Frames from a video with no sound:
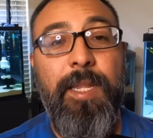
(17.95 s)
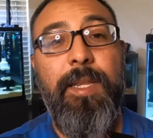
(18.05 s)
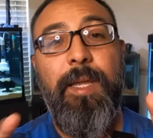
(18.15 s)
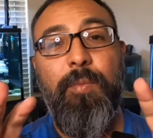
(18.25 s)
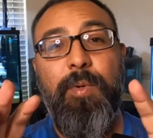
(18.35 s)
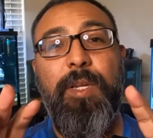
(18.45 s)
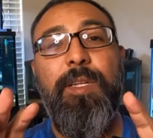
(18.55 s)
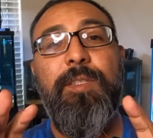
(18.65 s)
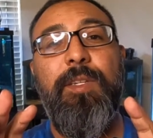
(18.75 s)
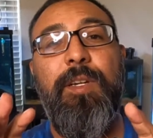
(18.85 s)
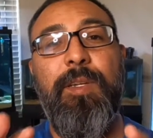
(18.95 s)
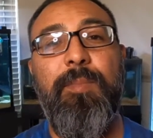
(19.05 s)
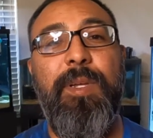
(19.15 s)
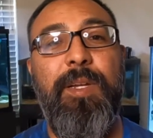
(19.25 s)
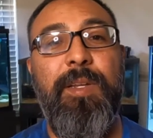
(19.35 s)
Now we're going to talk
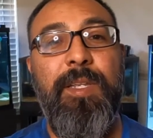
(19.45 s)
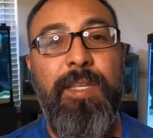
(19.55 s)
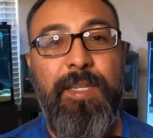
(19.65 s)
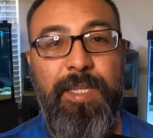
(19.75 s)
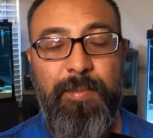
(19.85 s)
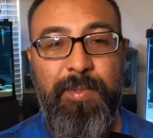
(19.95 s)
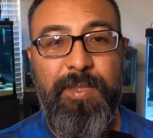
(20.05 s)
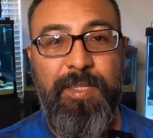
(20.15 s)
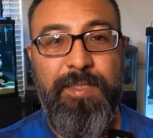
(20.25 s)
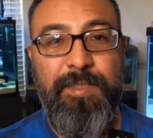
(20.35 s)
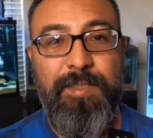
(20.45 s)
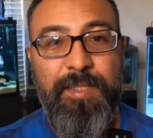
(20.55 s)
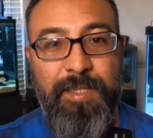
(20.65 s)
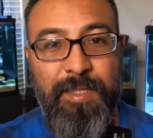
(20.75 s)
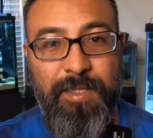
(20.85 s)
about keeping these
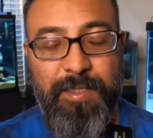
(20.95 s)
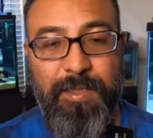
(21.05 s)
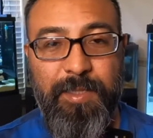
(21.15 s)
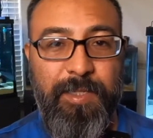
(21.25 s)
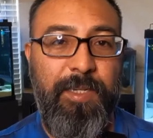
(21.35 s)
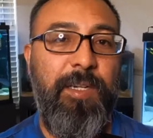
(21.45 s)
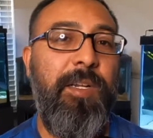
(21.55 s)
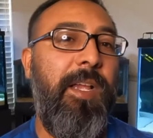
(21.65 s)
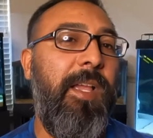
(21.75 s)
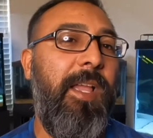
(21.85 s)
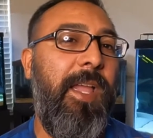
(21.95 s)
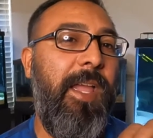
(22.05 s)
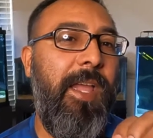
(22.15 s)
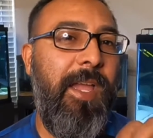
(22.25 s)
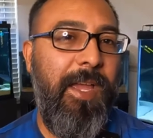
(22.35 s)
clear
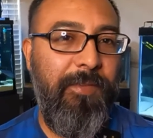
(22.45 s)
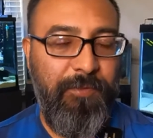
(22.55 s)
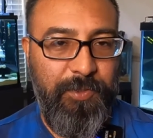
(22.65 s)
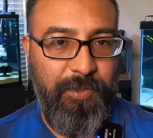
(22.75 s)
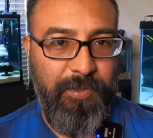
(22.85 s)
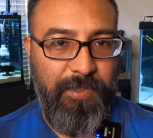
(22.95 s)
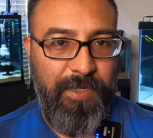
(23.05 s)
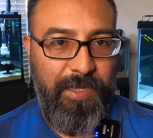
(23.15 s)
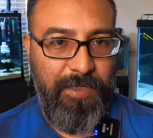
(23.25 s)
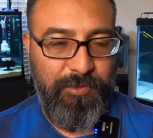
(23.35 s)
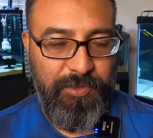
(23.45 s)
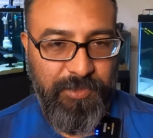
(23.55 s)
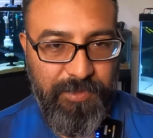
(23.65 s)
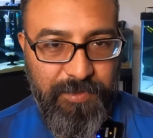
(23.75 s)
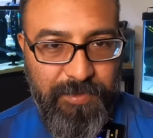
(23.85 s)
after the
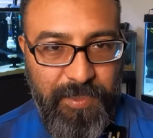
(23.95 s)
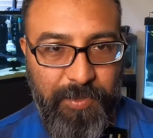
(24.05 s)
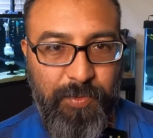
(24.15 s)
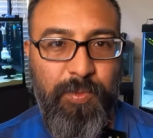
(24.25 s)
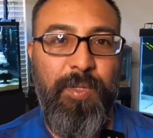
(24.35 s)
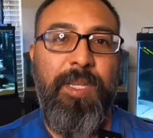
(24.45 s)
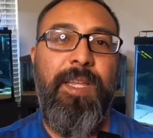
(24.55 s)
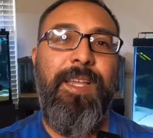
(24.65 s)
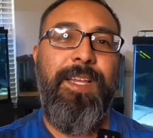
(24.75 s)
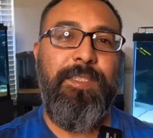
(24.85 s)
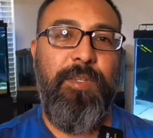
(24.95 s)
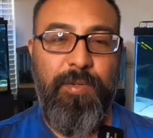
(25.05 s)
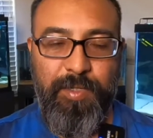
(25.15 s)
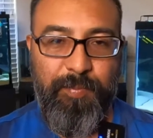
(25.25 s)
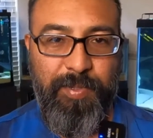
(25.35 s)
nitrogen cycle has
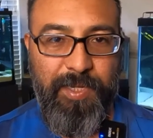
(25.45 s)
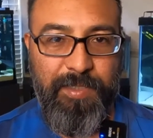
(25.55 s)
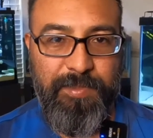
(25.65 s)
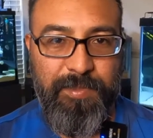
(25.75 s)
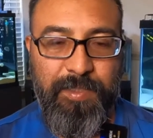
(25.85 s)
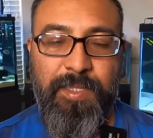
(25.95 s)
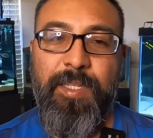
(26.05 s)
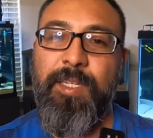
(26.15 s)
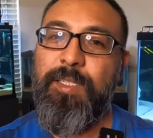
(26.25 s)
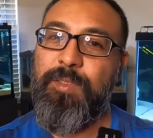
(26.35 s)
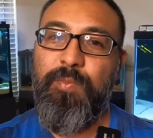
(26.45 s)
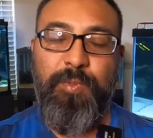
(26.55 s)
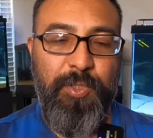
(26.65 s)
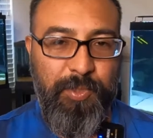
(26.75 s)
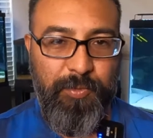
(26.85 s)
already passed, because
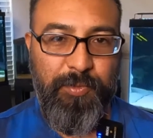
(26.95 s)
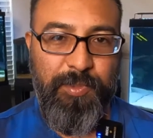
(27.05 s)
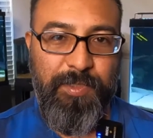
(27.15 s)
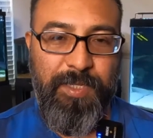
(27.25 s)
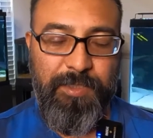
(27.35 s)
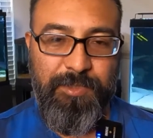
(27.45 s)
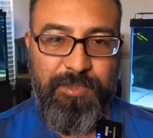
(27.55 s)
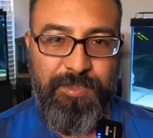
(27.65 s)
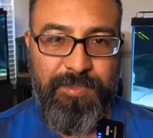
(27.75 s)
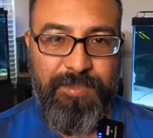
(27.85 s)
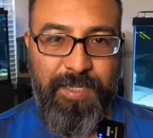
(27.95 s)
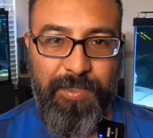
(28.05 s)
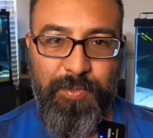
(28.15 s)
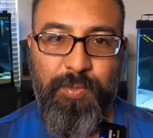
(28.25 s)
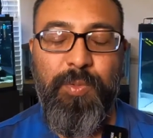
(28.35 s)
when you go through the nitrogen
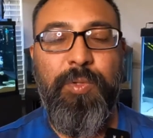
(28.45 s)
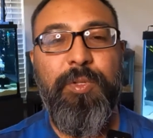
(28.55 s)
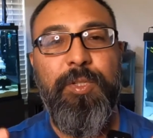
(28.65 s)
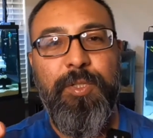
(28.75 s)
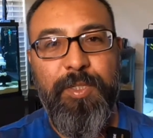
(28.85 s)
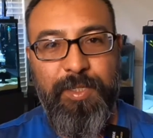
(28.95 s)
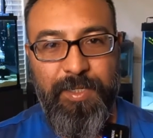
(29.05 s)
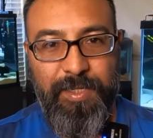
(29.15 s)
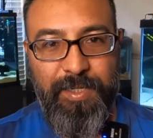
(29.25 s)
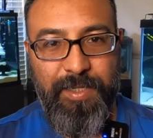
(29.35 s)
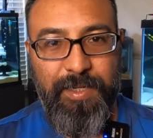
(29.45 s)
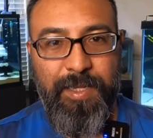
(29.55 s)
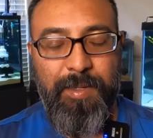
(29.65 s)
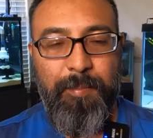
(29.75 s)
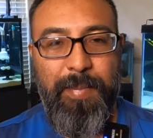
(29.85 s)
cycle, you're going to get
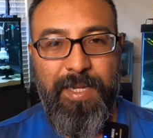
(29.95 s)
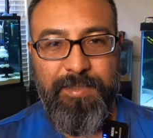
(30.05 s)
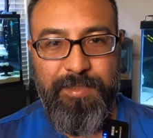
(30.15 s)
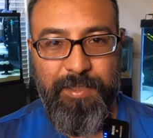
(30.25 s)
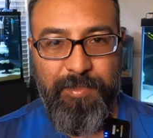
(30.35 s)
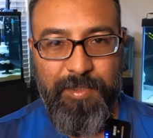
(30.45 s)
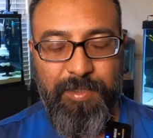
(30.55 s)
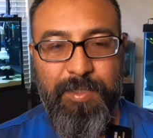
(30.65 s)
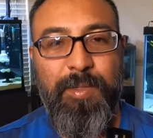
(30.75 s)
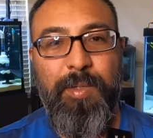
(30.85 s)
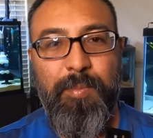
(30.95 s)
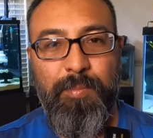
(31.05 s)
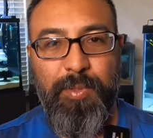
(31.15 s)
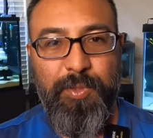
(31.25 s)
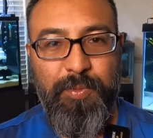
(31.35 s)
bacteria
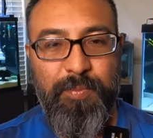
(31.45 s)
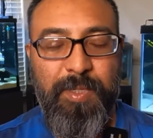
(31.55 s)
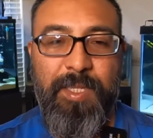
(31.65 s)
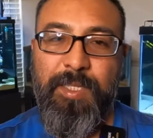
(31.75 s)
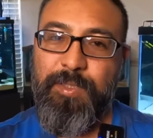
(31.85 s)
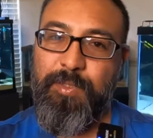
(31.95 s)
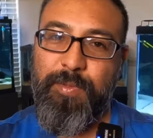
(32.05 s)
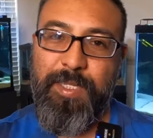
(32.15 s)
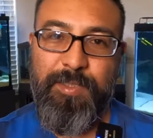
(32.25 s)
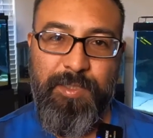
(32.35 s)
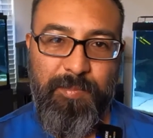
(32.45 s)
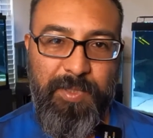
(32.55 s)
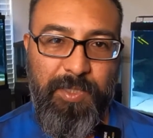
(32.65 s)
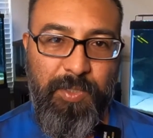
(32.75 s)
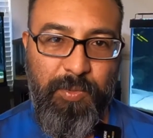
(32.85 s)
bloom. So that's going to
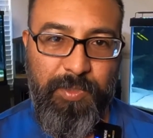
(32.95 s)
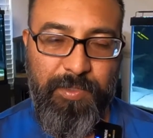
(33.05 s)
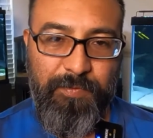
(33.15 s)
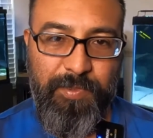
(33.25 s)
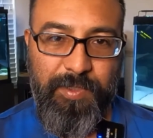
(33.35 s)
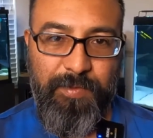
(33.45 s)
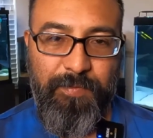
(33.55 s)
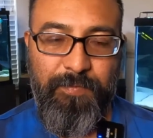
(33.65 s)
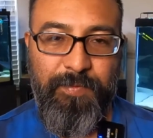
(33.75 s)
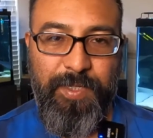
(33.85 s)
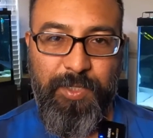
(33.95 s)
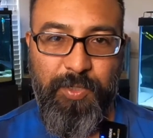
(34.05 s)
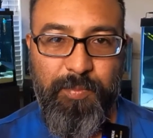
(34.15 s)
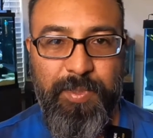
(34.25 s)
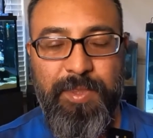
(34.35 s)
be a whole different
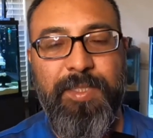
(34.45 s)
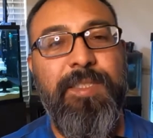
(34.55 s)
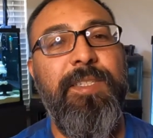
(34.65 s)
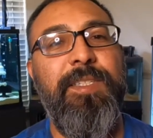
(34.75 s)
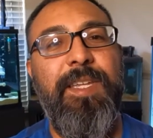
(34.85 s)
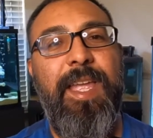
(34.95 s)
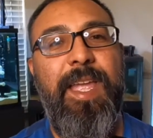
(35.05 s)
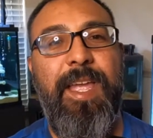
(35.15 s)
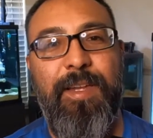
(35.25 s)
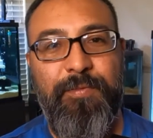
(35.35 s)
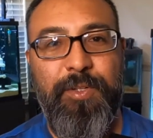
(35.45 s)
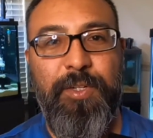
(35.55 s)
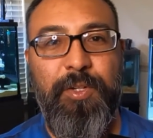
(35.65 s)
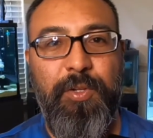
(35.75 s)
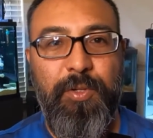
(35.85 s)
video, but this is
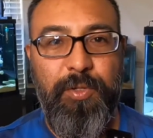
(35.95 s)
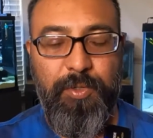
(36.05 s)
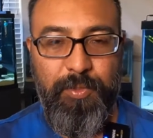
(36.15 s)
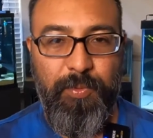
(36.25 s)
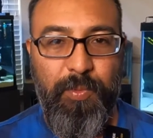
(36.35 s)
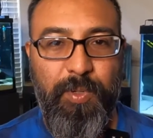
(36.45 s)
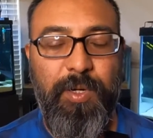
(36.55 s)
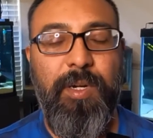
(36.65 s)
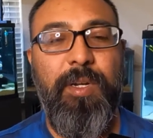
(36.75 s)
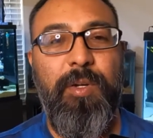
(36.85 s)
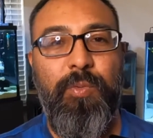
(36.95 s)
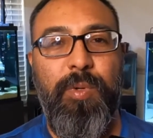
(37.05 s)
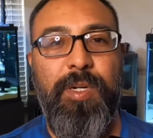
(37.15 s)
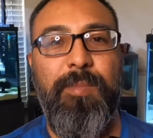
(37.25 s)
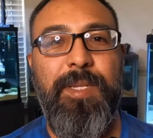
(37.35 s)
after your
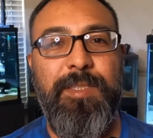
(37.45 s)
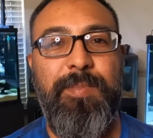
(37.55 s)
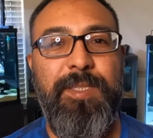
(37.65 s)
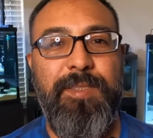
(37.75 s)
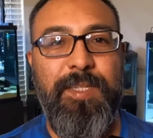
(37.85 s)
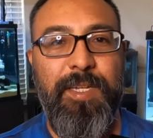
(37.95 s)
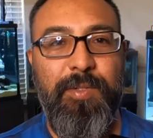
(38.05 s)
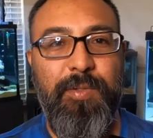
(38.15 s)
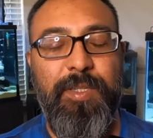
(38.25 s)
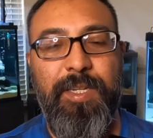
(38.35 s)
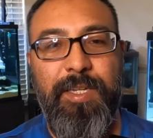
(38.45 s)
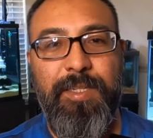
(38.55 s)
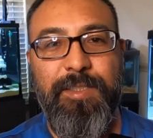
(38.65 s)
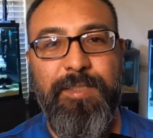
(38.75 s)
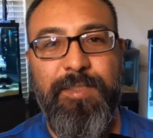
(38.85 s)
aquarium has been cycled and
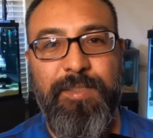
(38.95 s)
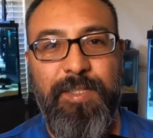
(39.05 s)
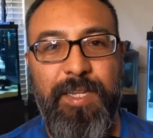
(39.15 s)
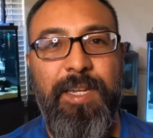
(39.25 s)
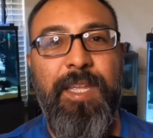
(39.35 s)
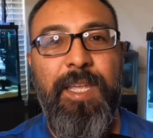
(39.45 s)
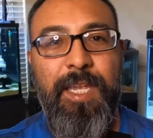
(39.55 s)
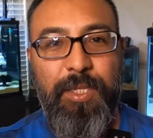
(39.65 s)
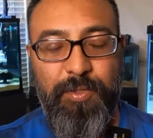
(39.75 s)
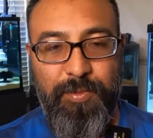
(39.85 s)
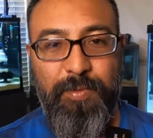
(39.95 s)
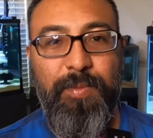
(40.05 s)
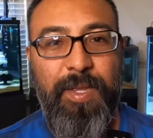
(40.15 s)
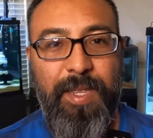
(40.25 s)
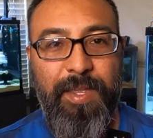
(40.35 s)
is set and you
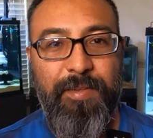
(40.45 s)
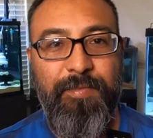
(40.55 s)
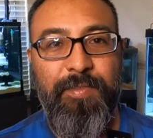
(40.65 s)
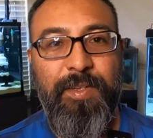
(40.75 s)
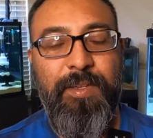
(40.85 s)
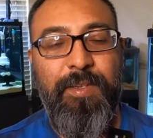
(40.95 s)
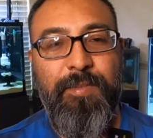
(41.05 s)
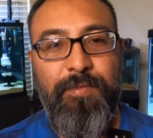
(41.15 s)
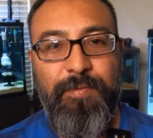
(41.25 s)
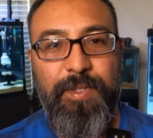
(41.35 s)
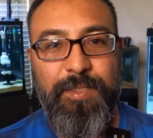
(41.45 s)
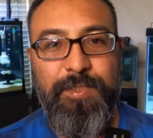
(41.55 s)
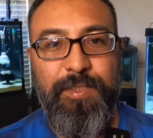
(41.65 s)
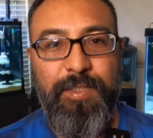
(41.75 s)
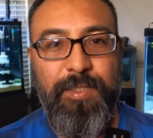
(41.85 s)
have
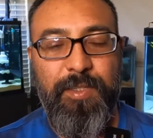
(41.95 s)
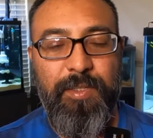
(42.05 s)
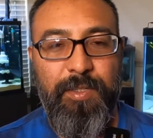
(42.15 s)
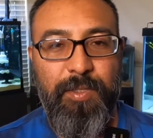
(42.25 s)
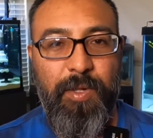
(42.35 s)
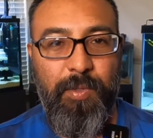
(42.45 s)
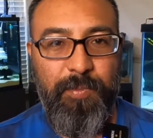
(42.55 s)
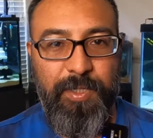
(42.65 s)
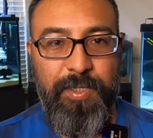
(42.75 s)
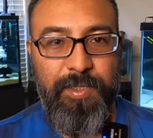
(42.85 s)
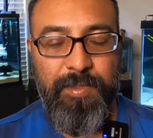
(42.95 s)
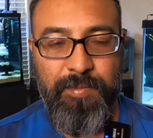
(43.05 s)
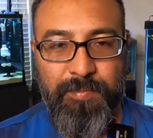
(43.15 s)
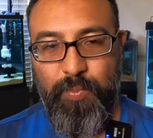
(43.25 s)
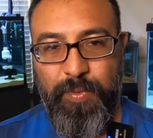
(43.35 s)
fish already in them.
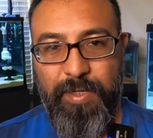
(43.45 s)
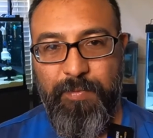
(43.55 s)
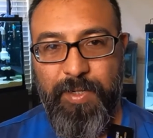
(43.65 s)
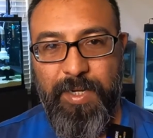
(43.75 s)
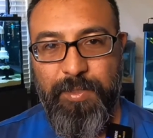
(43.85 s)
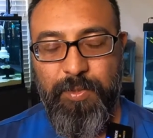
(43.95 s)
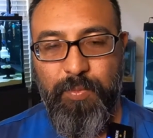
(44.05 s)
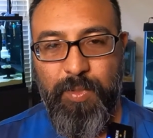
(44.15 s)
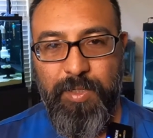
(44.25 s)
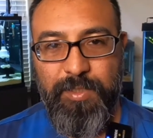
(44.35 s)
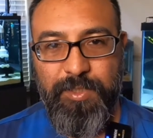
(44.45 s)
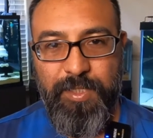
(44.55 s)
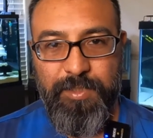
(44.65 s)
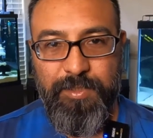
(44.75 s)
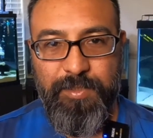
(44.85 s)
Whenever I do water
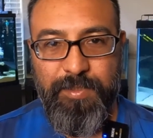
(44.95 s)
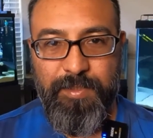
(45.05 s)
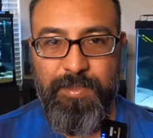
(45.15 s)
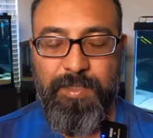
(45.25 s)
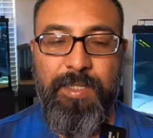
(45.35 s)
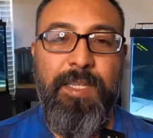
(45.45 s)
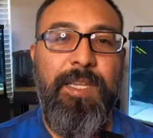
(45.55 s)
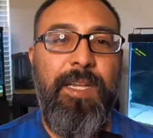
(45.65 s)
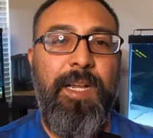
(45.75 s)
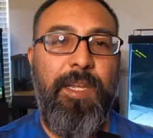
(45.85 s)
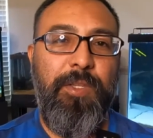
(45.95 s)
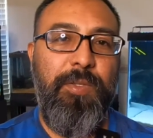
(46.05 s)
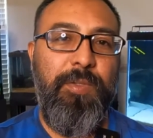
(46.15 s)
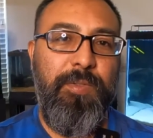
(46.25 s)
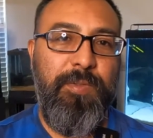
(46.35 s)
changes, I
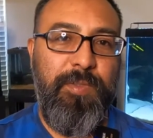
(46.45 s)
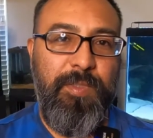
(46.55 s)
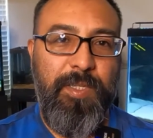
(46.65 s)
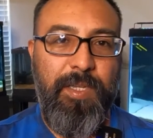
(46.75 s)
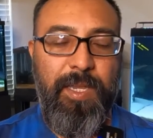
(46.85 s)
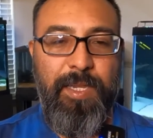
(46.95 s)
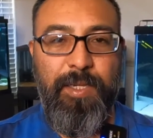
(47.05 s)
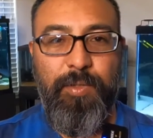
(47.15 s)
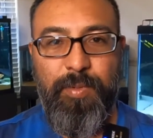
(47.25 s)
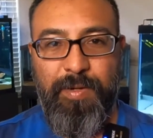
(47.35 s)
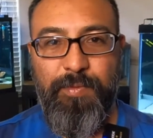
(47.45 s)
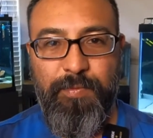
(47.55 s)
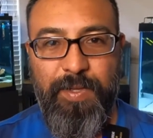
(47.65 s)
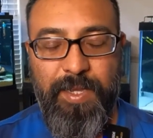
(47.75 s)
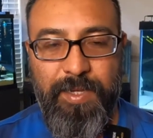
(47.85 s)
use a gravel
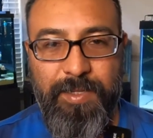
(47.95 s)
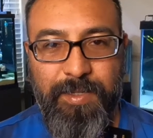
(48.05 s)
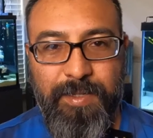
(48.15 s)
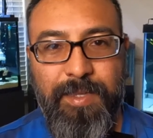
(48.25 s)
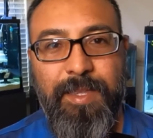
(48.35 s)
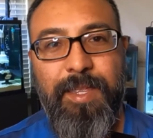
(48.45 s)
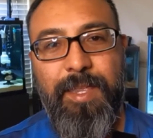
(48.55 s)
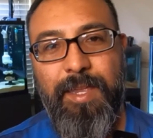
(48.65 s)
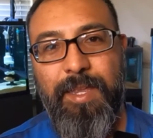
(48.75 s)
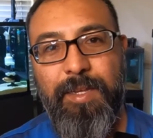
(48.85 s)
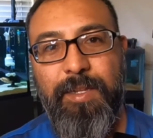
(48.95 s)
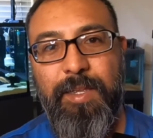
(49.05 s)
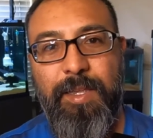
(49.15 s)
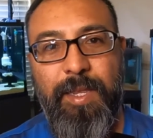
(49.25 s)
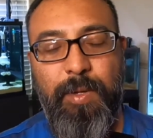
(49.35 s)
vac and
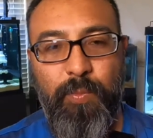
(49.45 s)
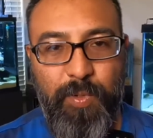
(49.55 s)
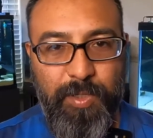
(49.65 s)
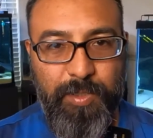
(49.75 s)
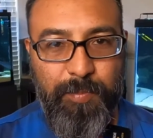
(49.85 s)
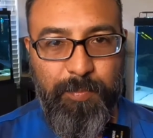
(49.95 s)
a water